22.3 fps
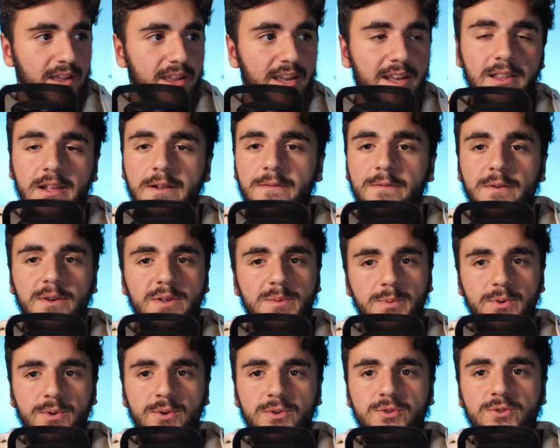England
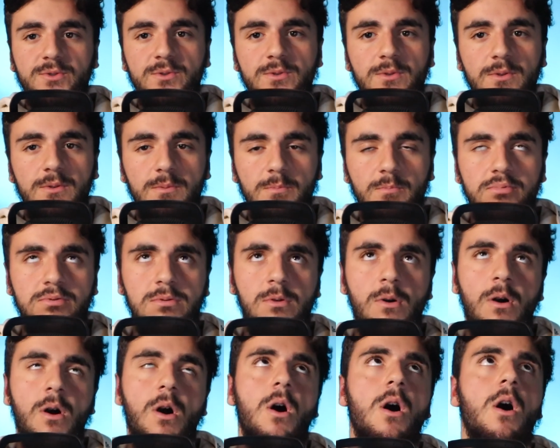versus Portugal.
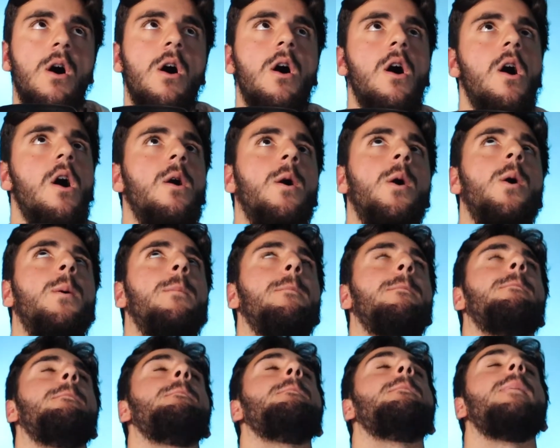Whoa,
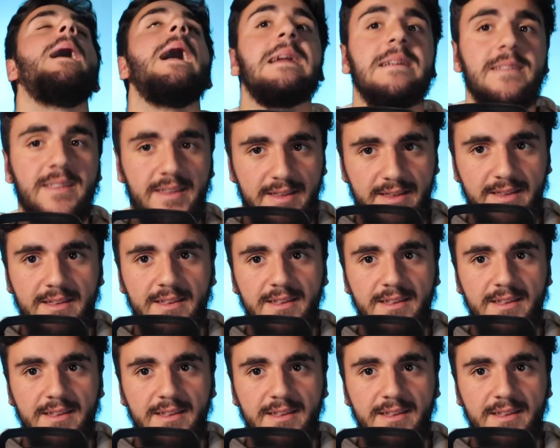mate.